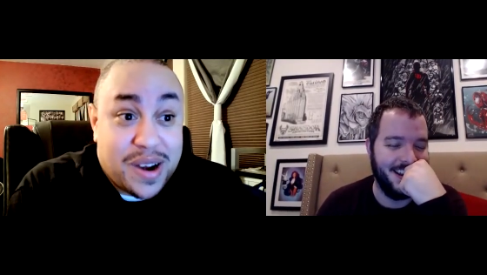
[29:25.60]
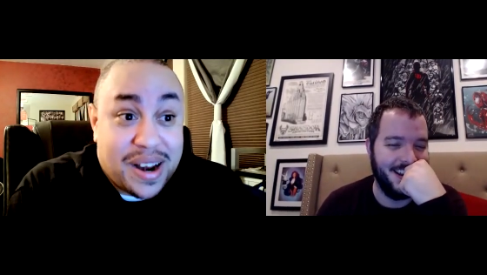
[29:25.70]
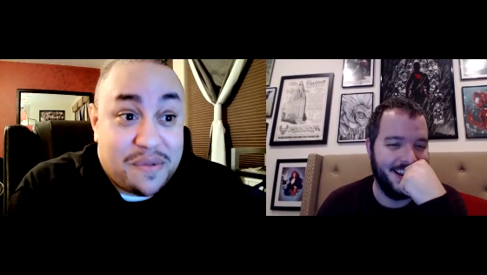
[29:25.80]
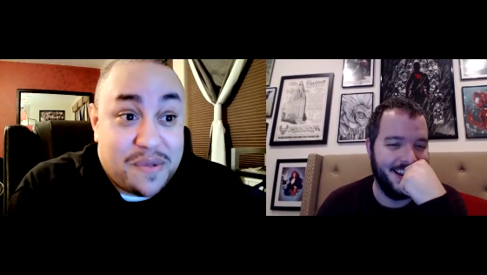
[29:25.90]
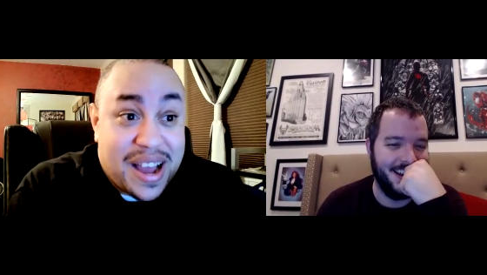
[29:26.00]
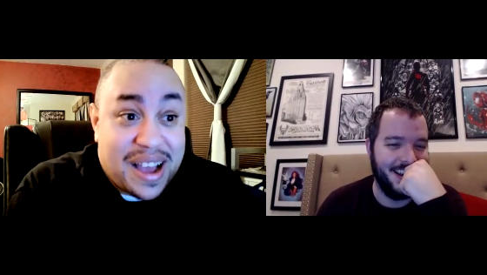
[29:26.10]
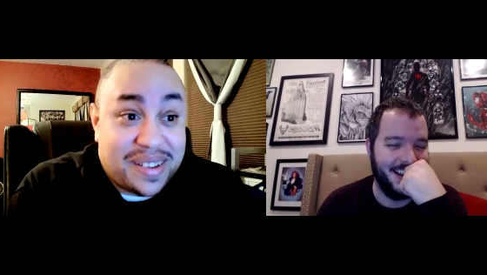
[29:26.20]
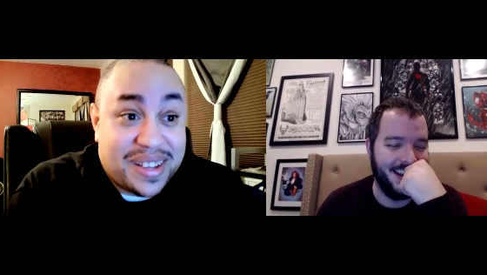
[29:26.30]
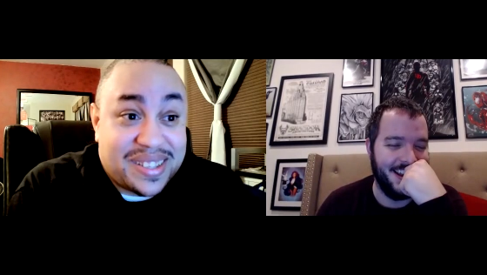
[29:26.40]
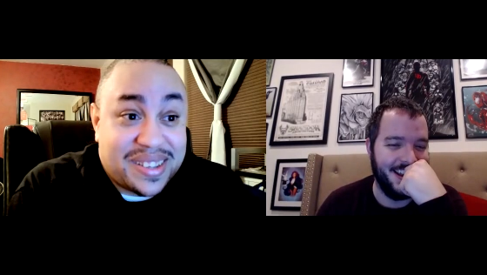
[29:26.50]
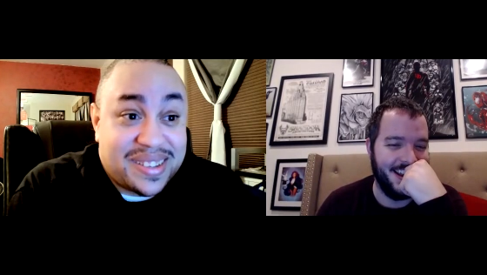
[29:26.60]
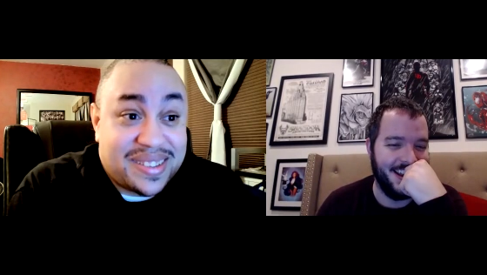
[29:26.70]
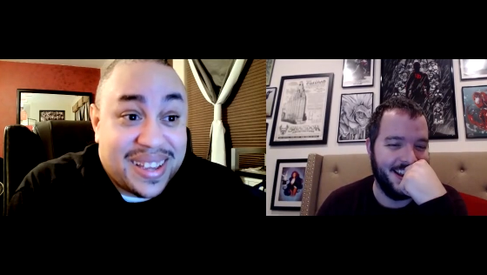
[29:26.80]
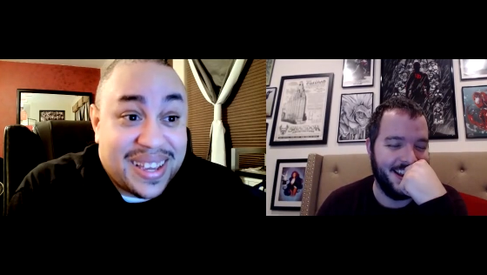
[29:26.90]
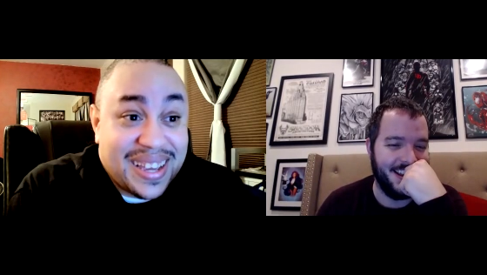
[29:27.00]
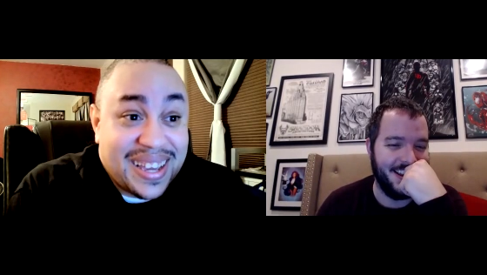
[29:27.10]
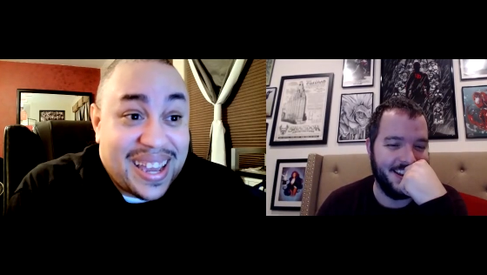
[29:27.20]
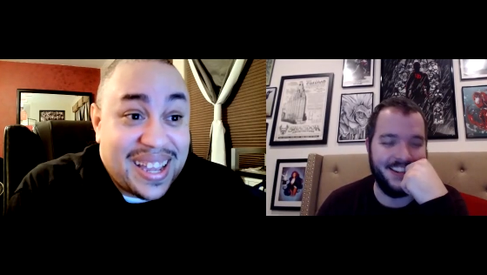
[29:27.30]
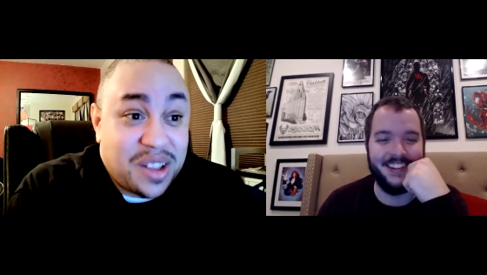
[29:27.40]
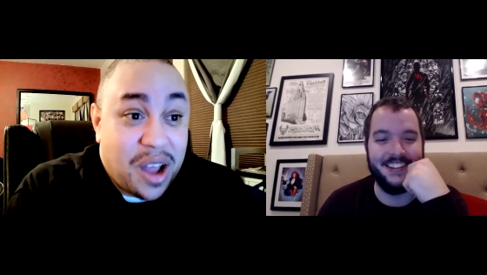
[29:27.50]
Speaker 1: went out
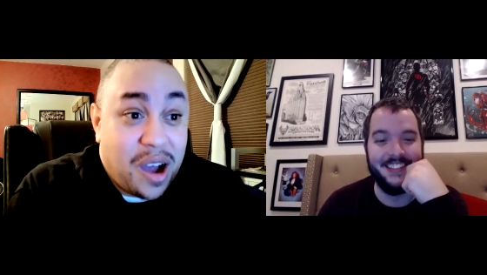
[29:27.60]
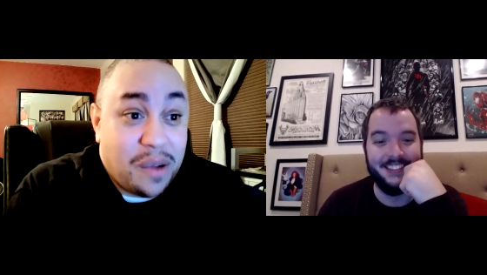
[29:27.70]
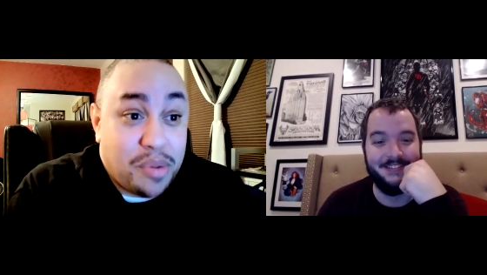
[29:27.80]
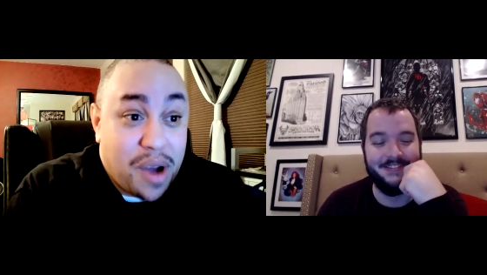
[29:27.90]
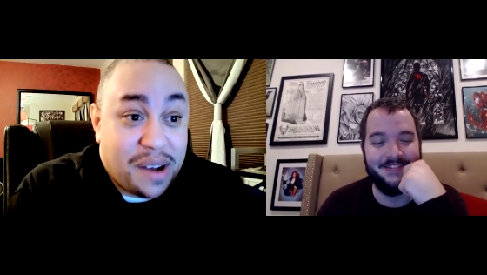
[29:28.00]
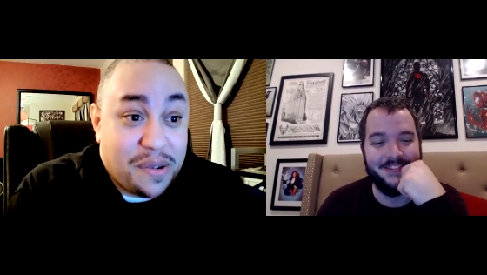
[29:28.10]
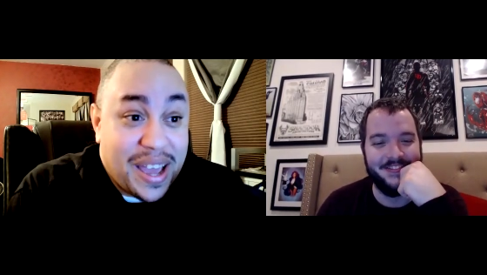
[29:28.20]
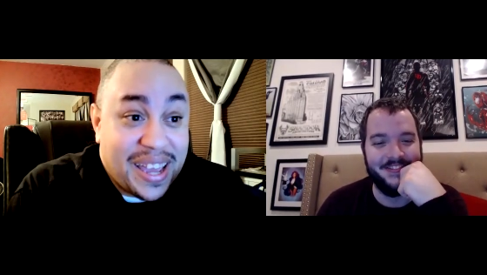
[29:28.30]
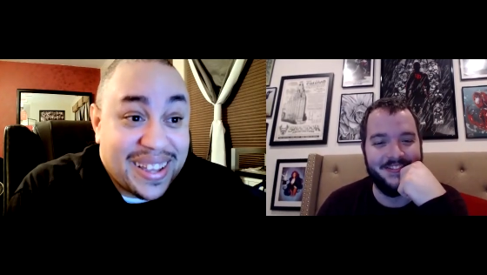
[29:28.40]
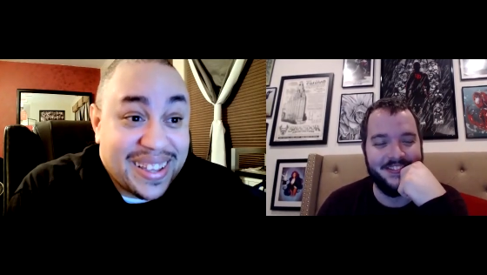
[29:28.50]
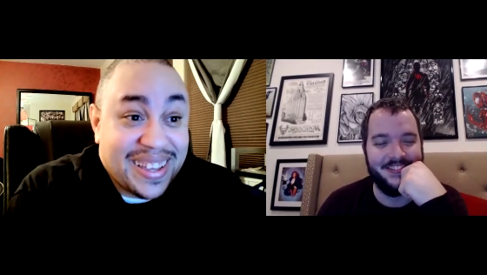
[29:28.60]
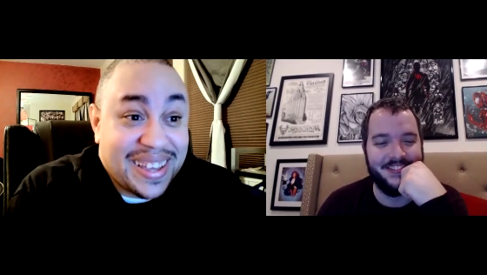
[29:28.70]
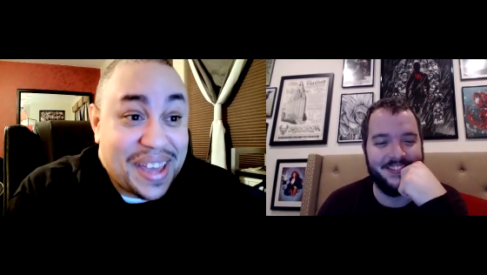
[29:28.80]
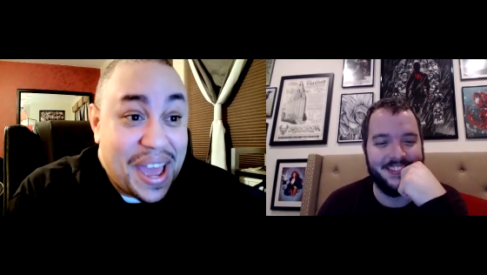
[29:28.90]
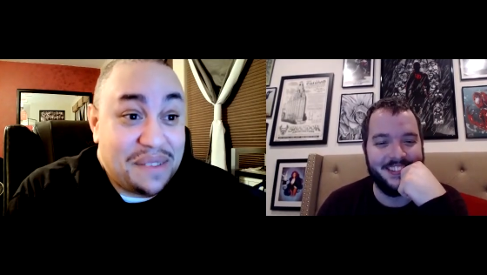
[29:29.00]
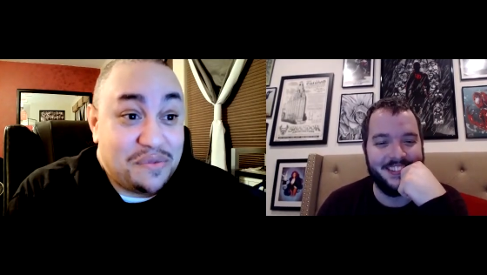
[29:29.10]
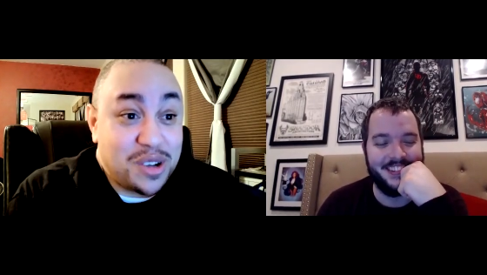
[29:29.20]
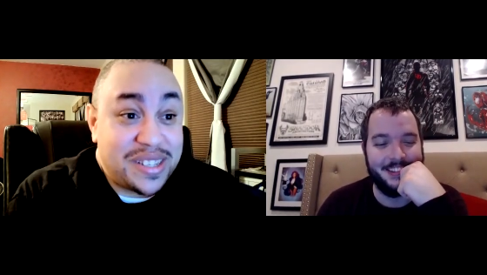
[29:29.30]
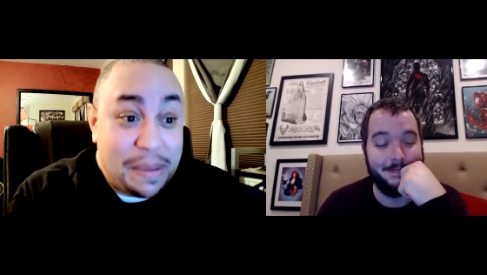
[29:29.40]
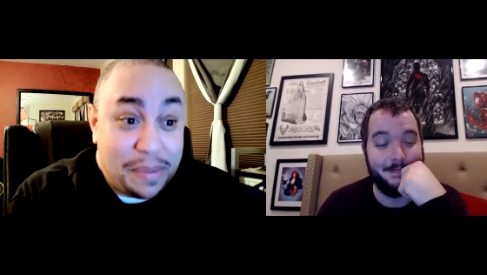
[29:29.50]
on Broadway and
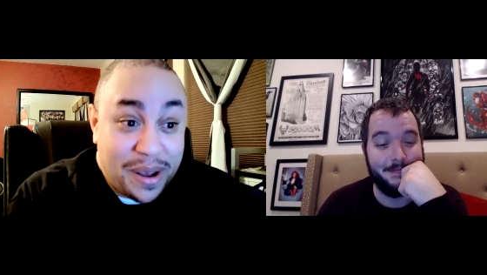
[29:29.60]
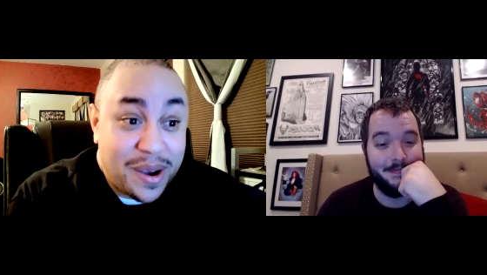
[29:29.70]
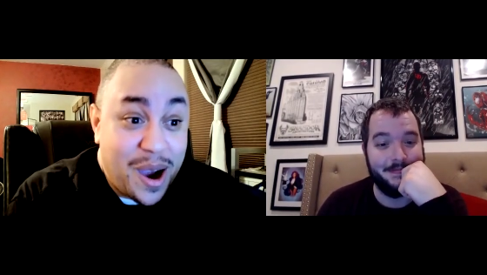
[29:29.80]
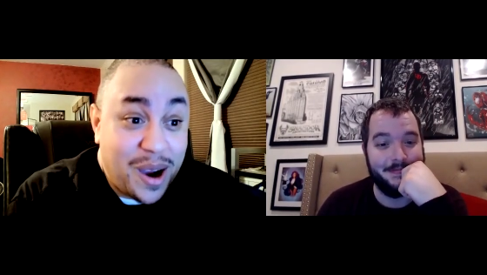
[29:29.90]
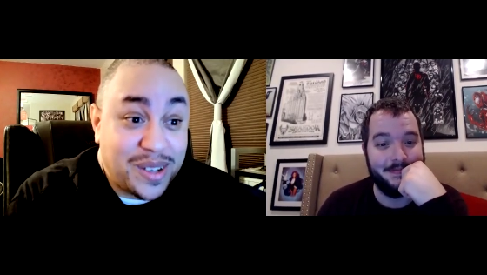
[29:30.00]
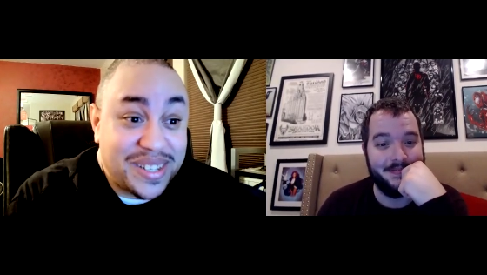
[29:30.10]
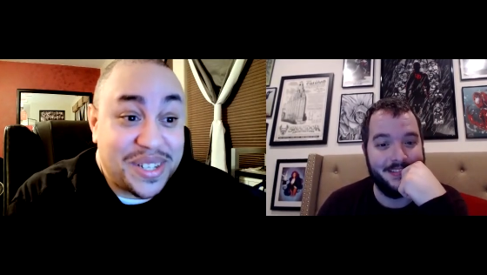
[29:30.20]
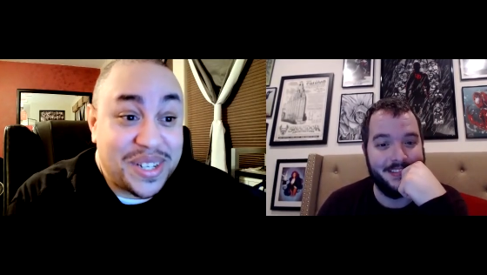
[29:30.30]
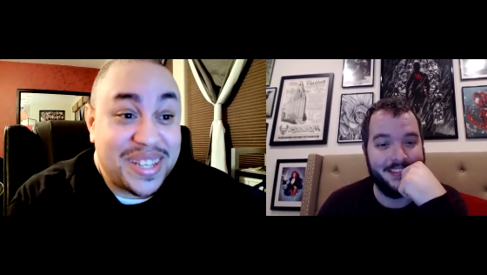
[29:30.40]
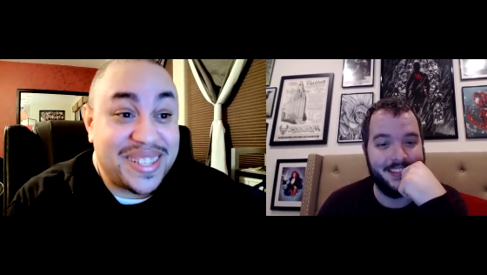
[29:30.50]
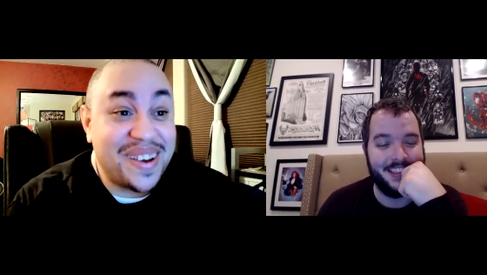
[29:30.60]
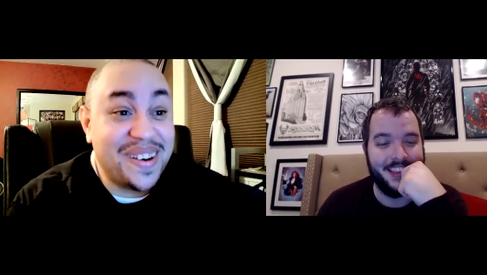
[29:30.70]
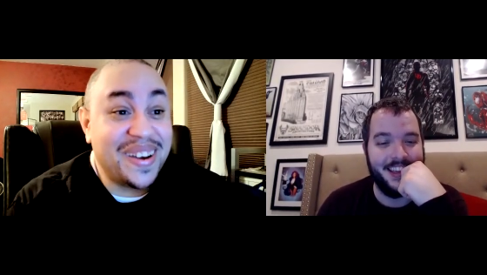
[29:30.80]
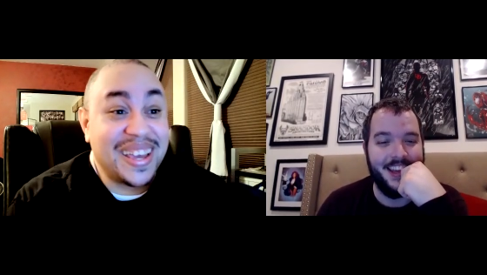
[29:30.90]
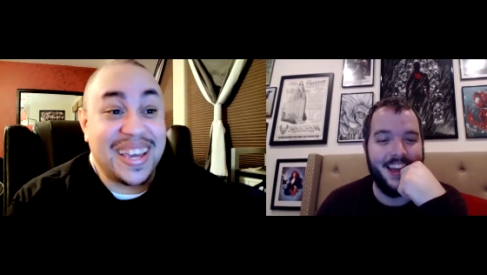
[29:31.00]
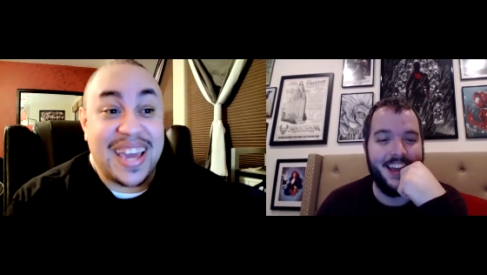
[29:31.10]
was stepping on cars and shit. So,